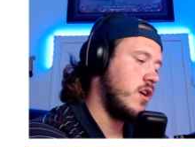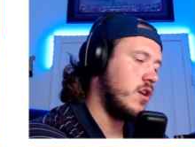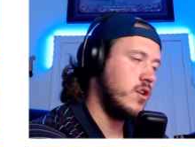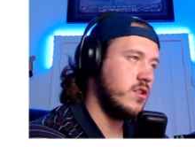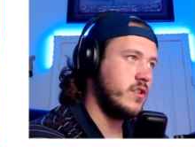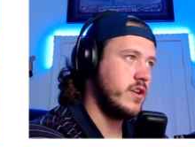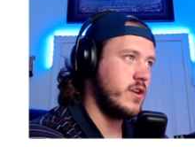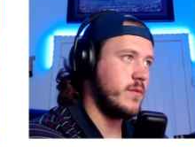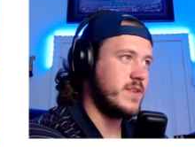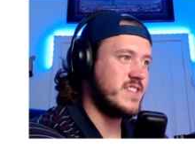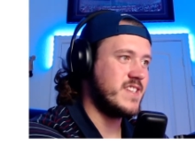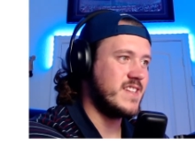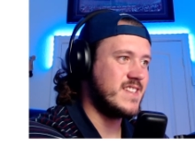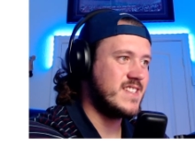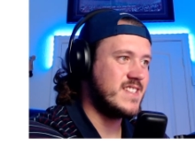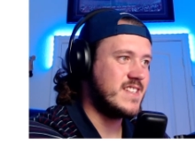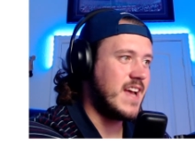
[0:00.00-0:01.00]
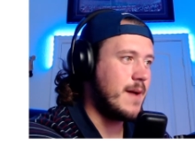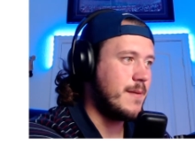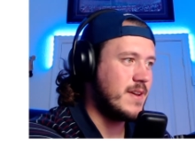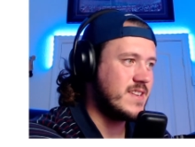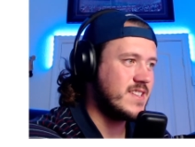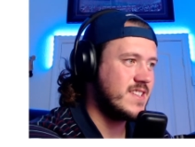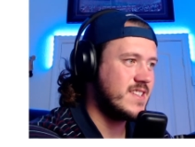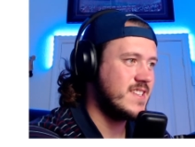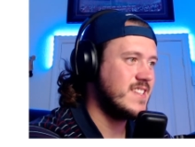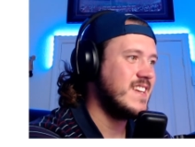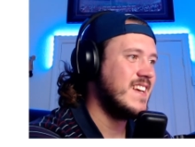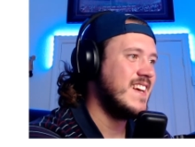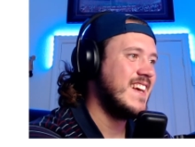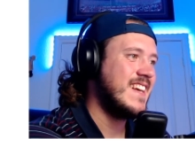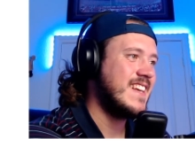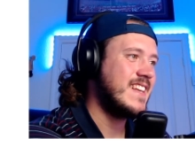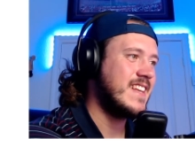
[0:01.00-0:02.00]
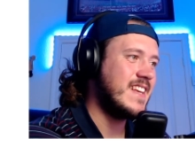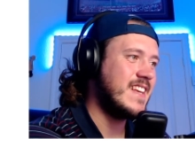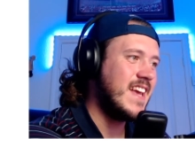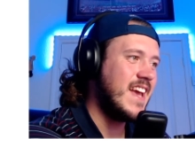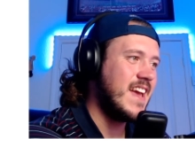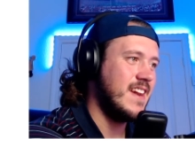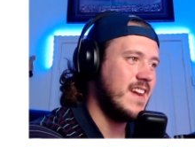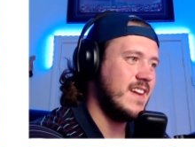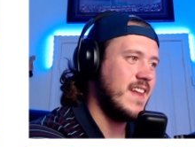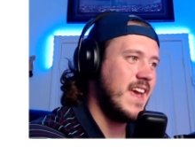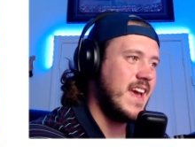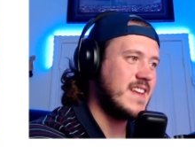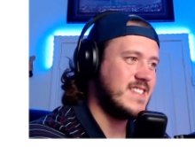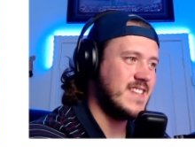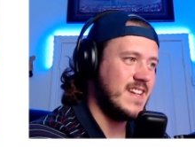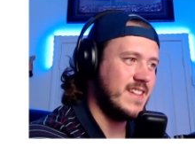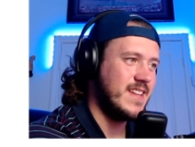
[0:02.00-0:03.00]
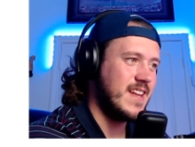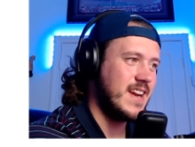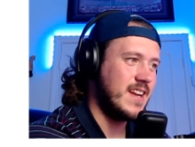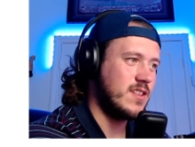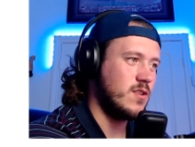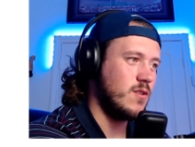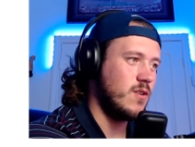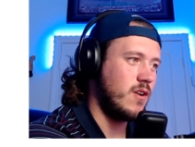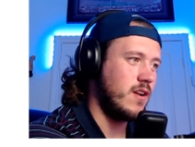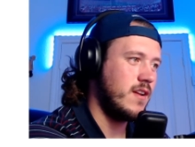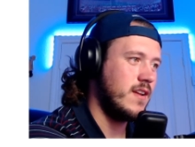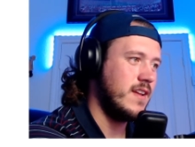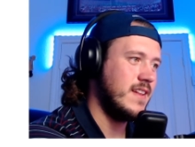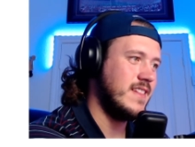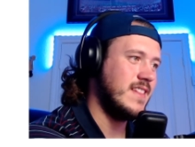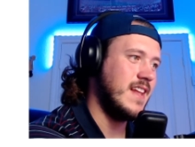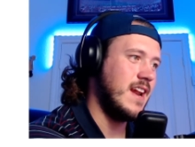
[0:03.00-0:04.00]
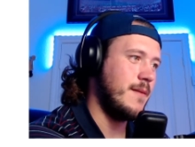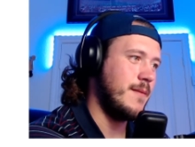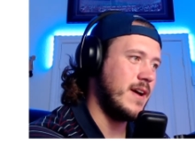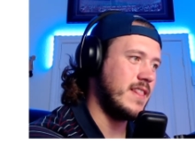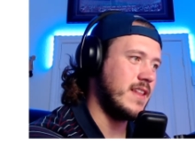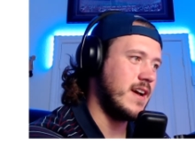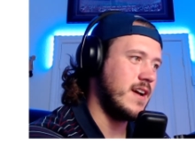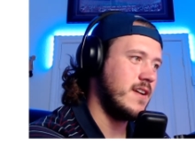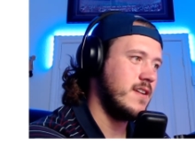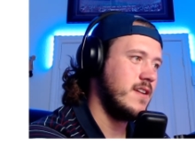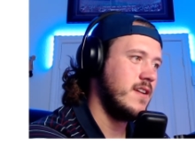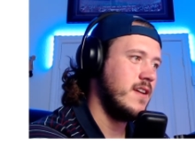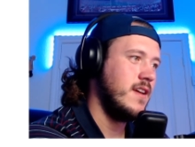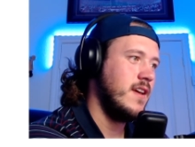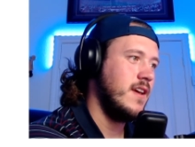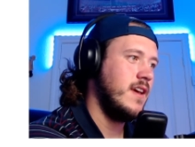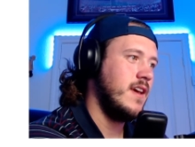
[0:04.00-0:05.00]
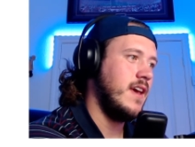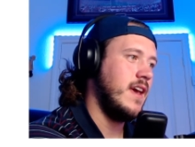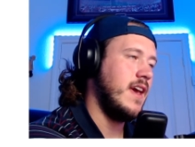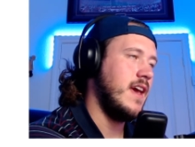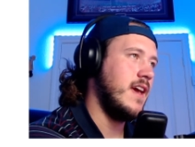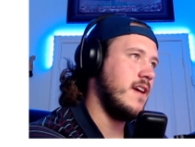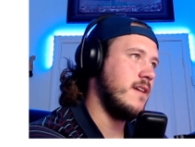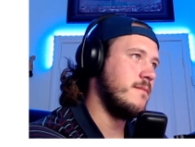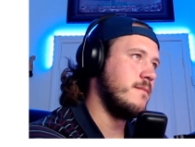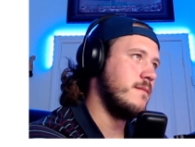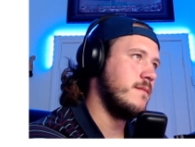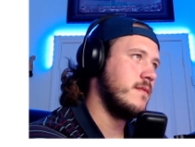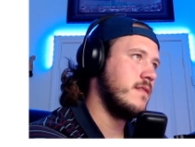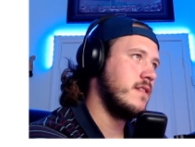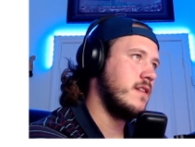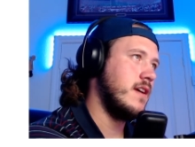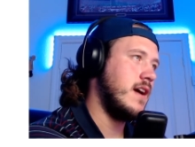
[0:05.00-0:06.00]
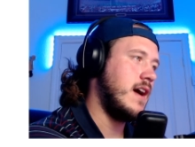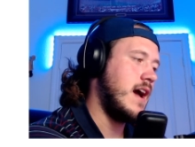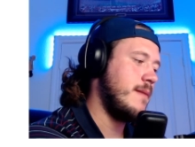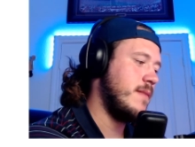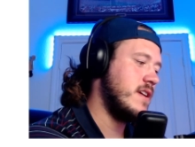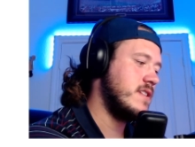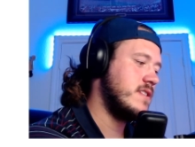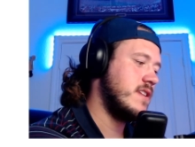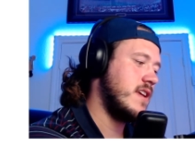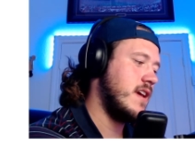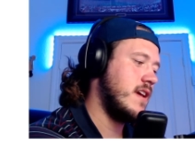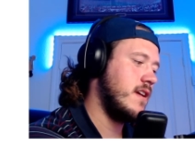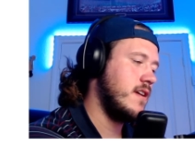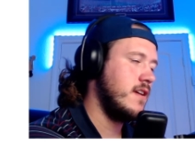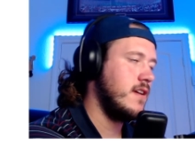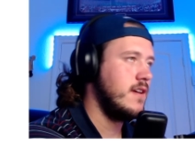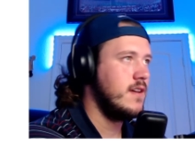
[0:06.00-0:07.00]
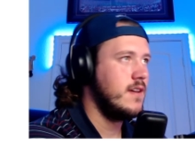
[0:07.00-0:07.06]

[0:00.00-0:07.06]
Earlier we said, ¿sabes quién es el director de la banda? I might say,